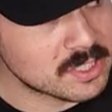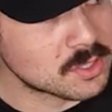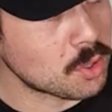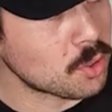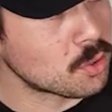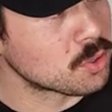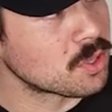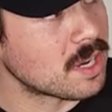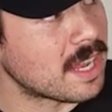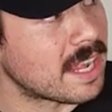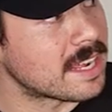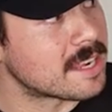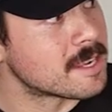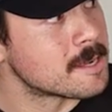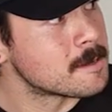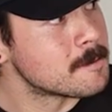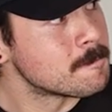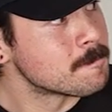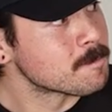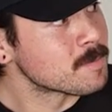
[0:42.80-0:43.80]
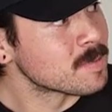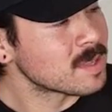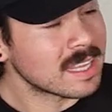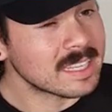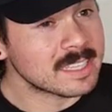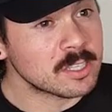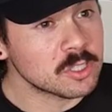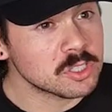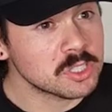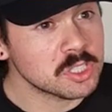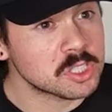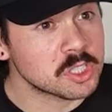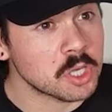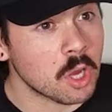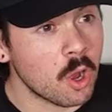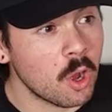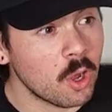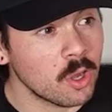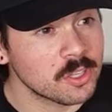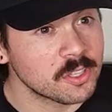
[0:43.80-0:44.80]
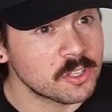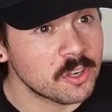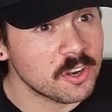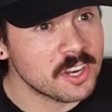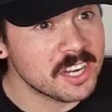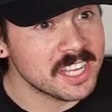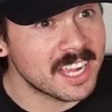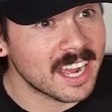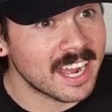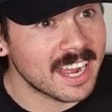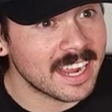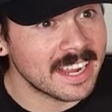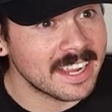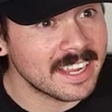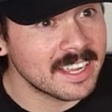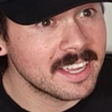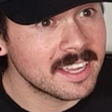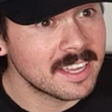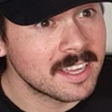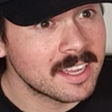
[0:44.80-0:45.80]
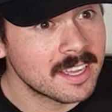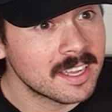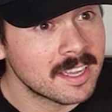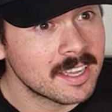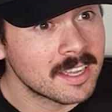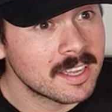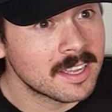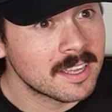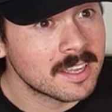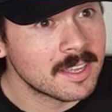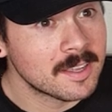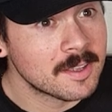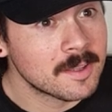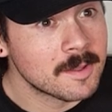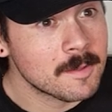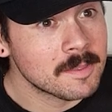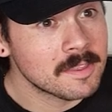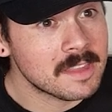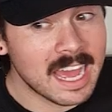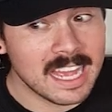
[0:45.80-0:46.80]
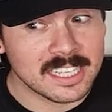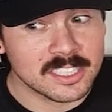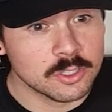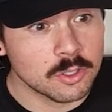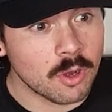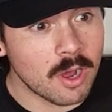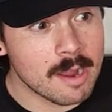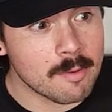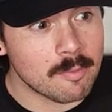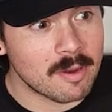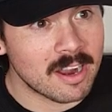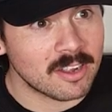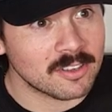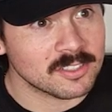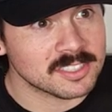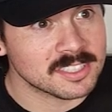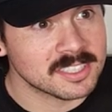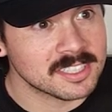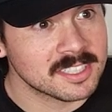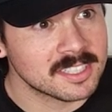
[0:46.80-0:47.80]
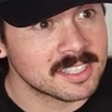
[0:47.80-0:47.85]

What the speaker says: told her, like there's a tall, nerdy guy that has no eyebrows.